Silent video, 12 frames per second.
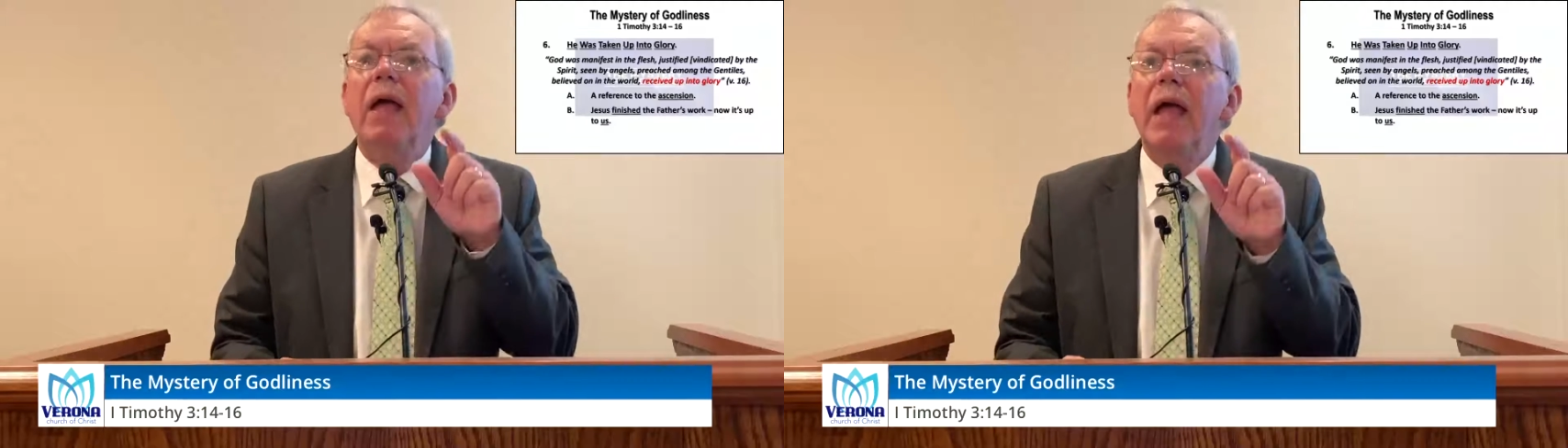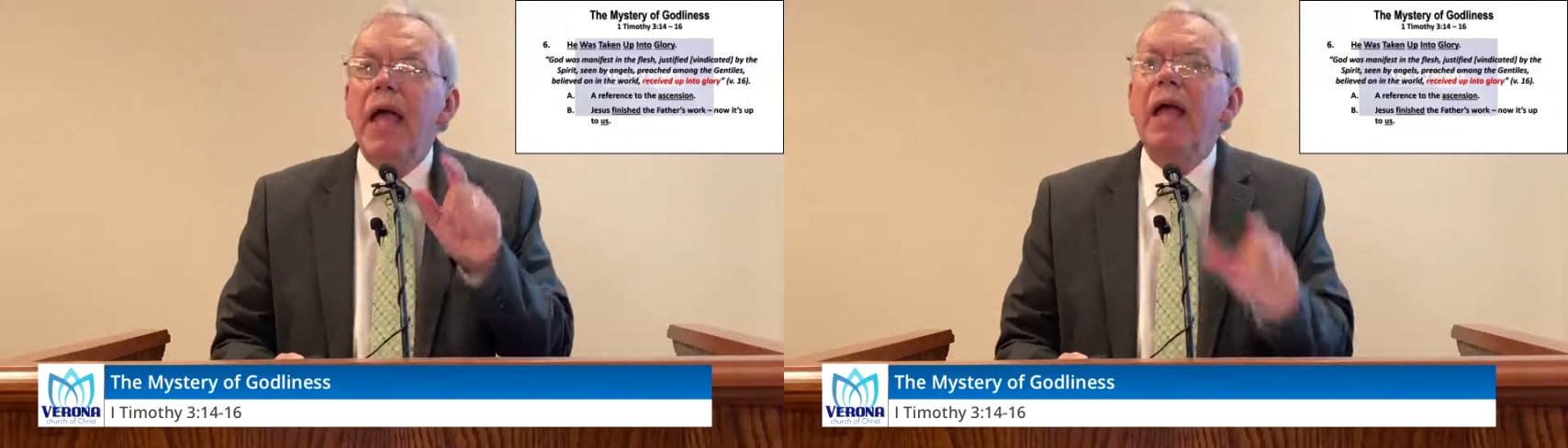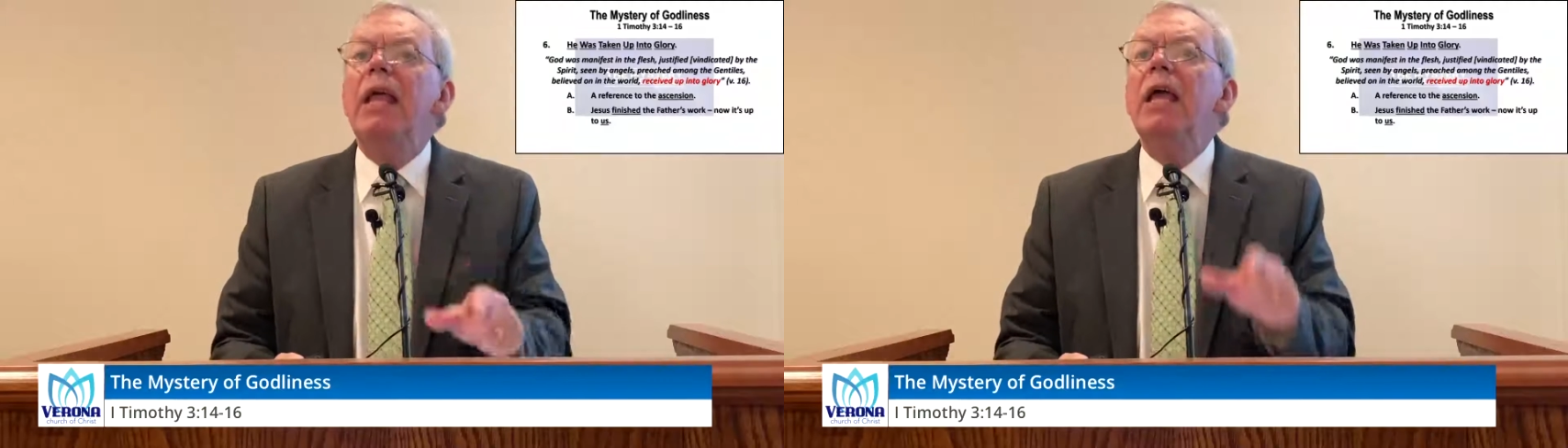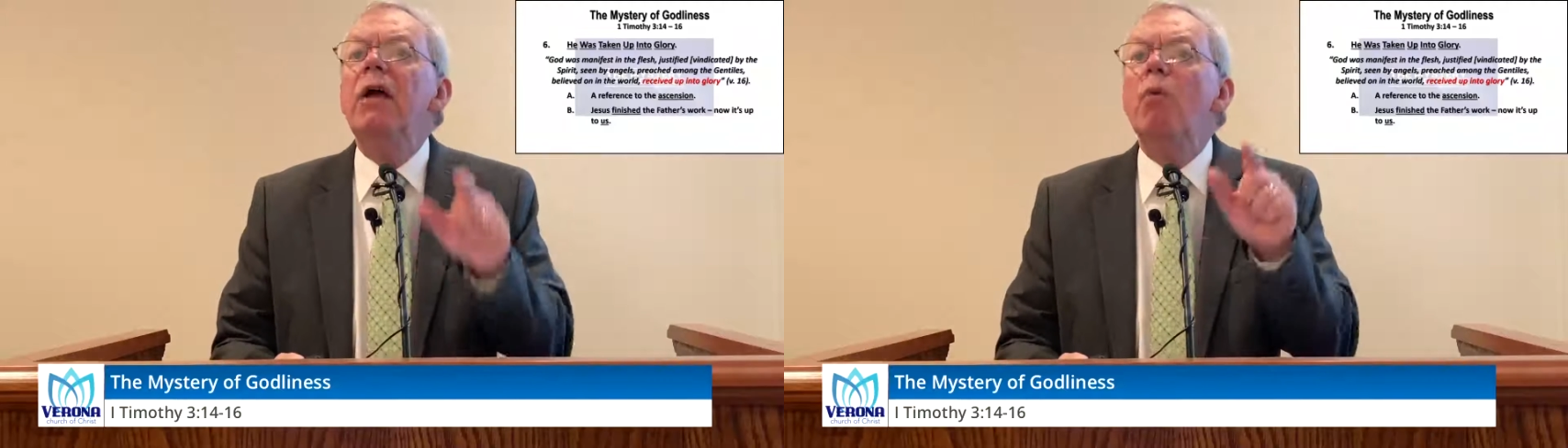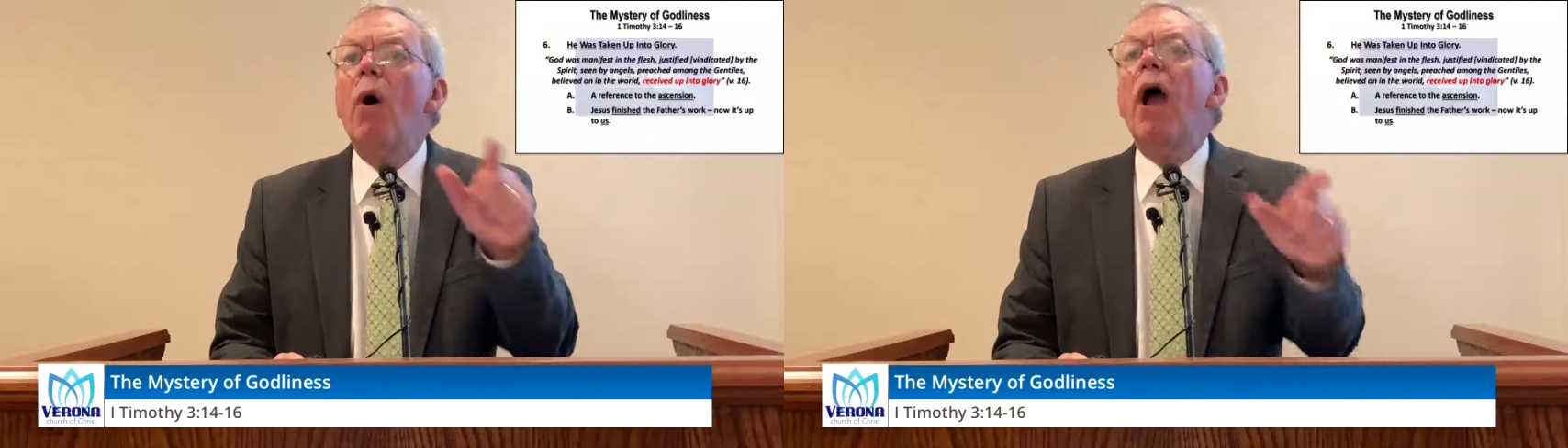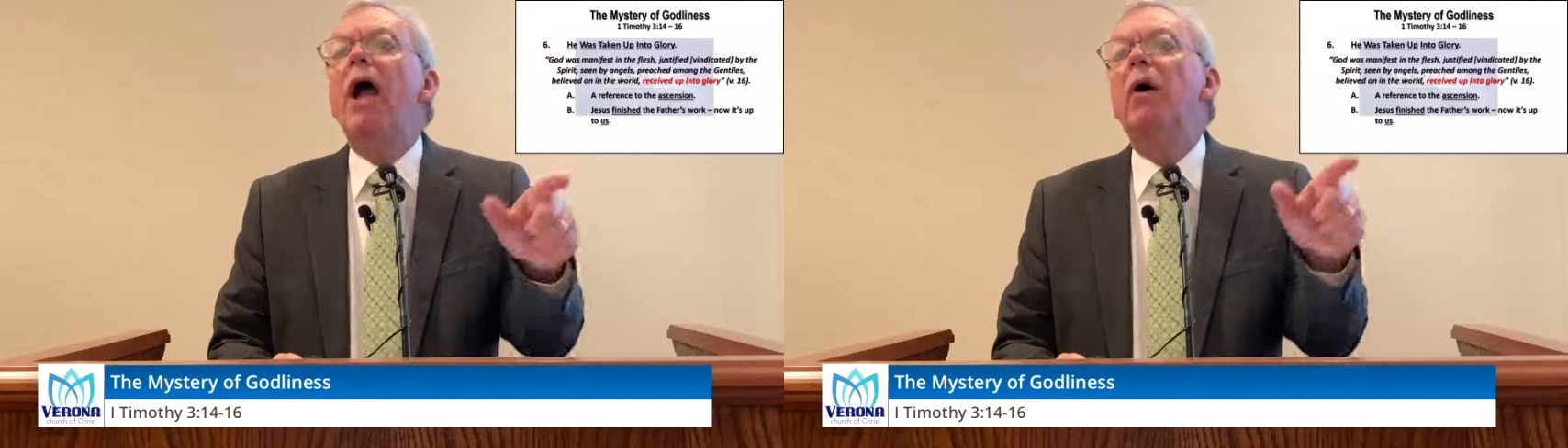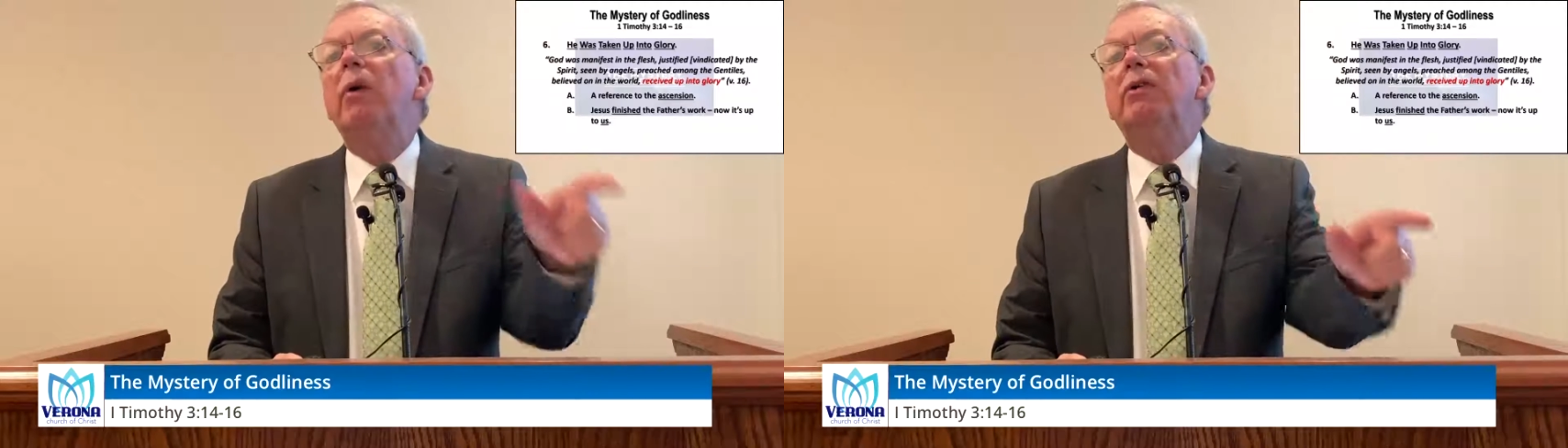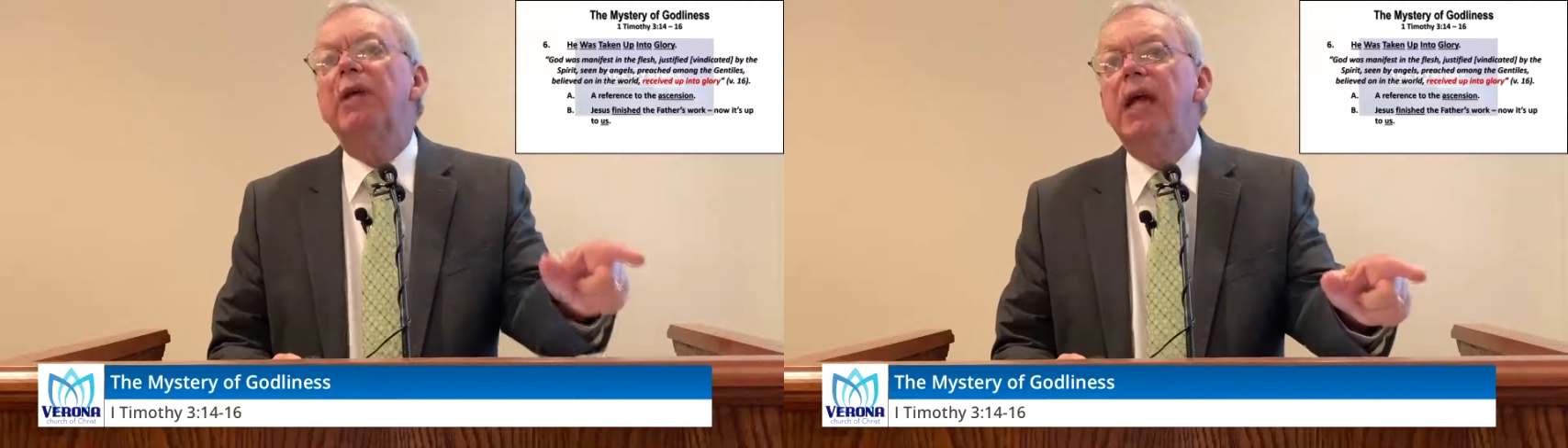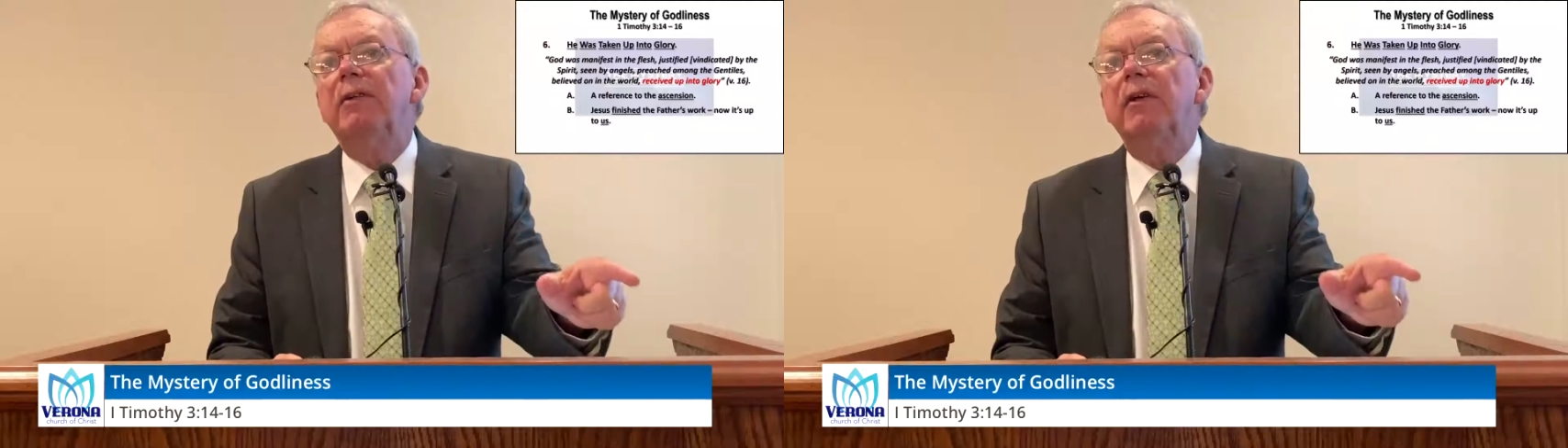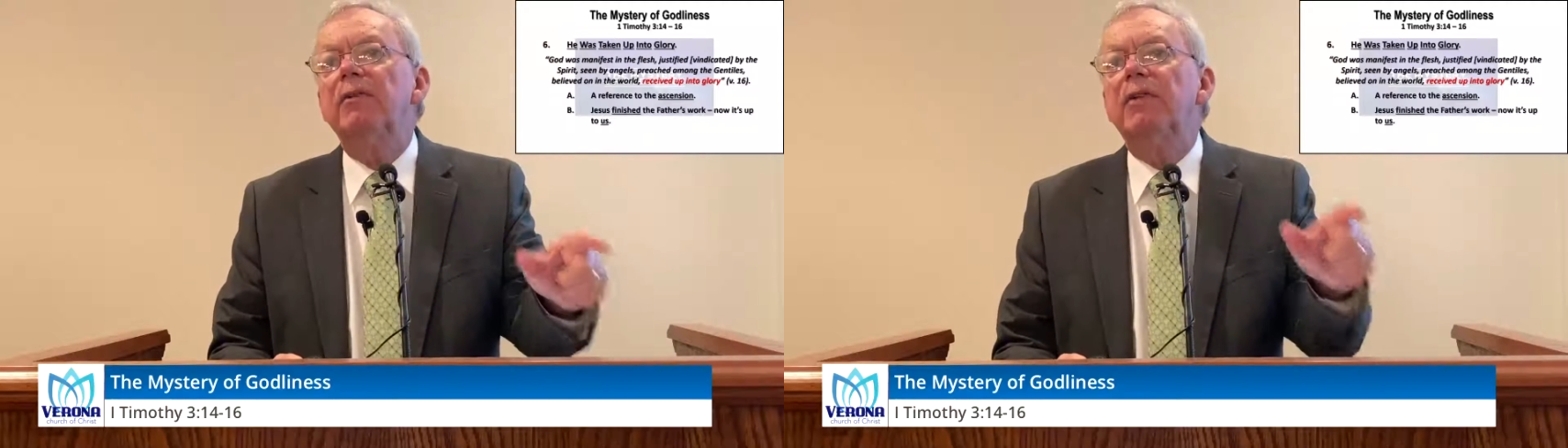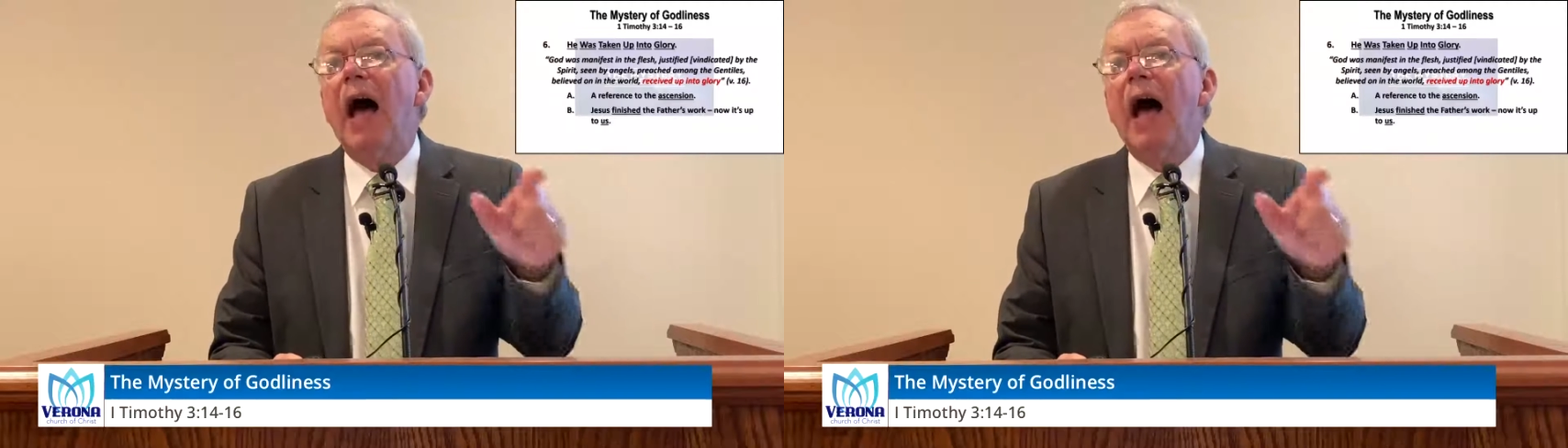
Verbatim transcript: Anywhere with Jesus,